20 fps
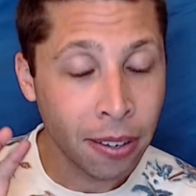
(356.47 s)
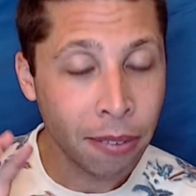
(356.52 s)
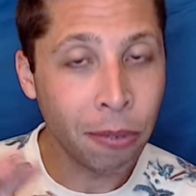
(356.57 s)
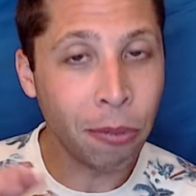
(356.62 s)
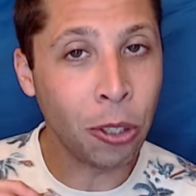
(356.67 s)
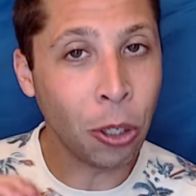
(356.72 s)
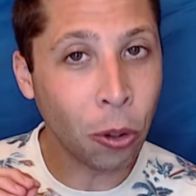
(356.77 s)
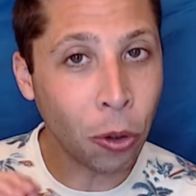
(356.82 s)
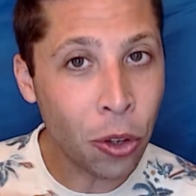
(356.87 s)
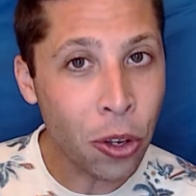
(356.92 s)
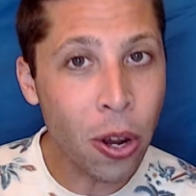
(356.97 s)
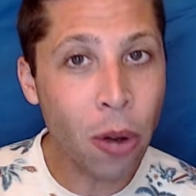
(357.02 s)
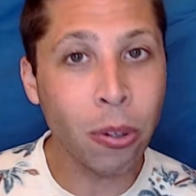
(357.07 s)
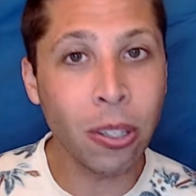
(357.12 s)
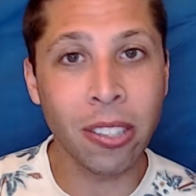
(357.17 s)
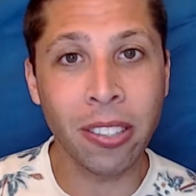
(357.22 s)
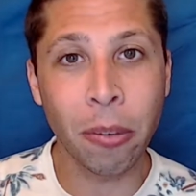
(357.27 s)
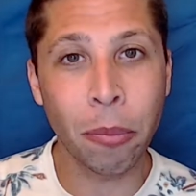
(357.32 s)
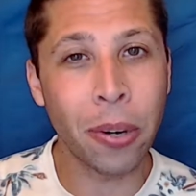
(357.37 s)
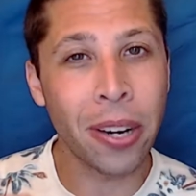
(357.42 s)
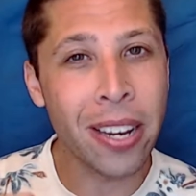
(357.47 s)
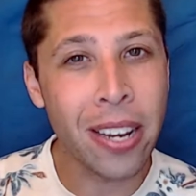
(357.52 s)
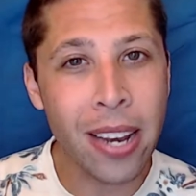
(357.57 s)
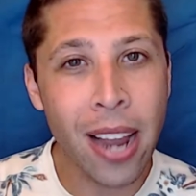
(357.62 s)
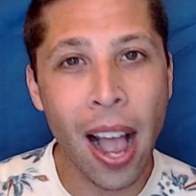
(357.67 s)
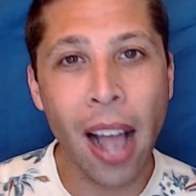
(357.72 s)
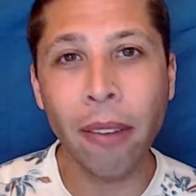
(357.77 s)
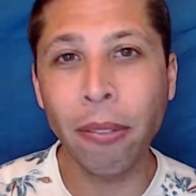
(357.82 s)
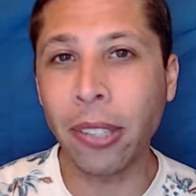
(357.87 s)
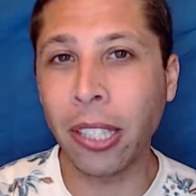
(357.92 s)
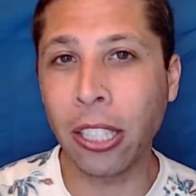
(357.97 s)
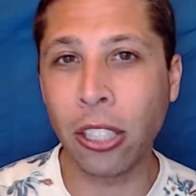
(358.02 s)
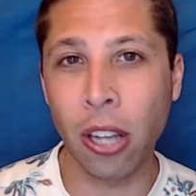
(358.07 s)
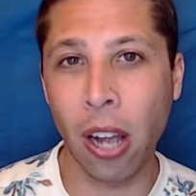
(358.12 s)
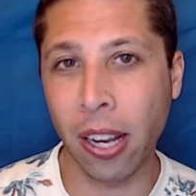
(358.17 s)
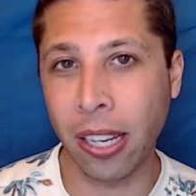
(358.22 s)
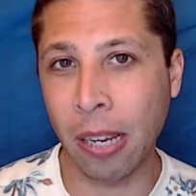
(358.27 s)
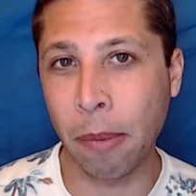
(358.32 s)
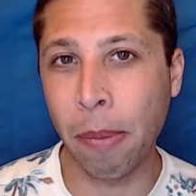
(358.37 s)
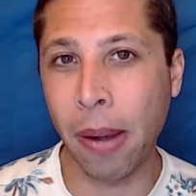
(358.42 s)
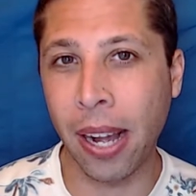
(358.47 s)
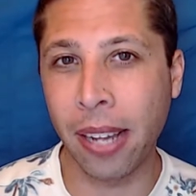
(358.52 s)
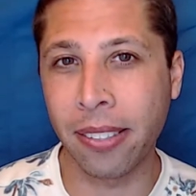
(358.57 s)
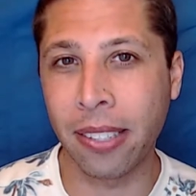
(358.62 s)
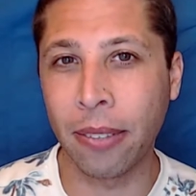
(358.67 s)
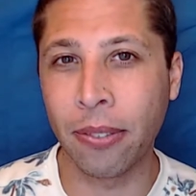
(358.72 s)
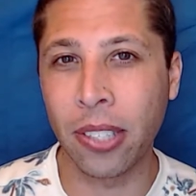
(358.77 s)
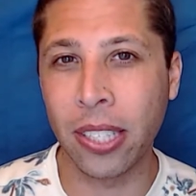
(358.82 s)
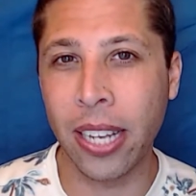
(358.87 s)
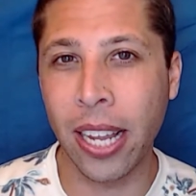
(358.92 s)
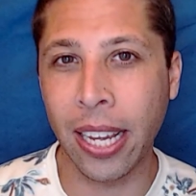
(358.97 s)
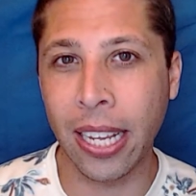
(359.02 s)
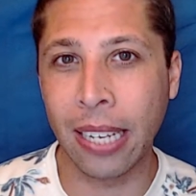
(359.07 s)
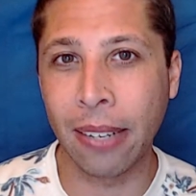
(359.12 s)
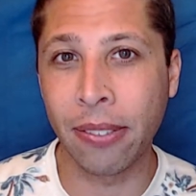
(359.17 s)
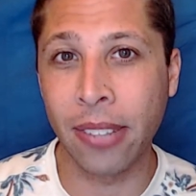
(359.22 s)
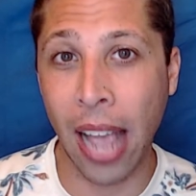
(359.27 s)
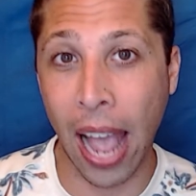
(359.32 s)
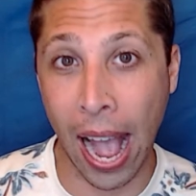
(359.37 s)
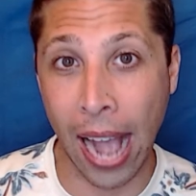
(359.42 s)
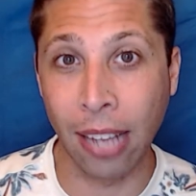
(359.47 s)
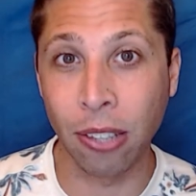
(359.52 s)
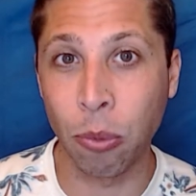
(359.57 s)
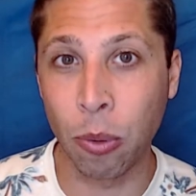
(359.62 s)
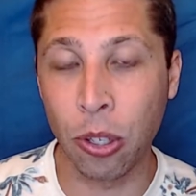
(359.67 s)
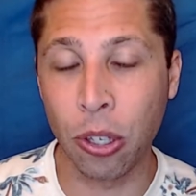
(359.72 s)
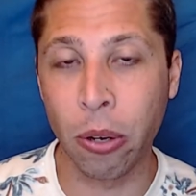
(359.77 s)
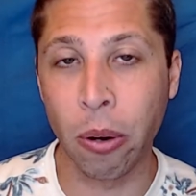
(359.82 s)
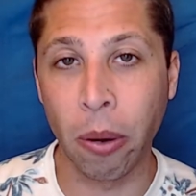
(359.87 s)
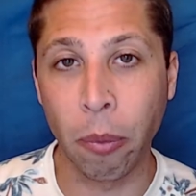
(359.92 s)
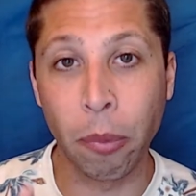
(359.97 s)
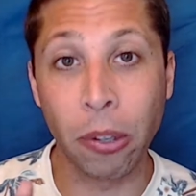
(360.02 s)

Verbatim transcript: you'll notice that we're not really talking positives and negatives as we do it.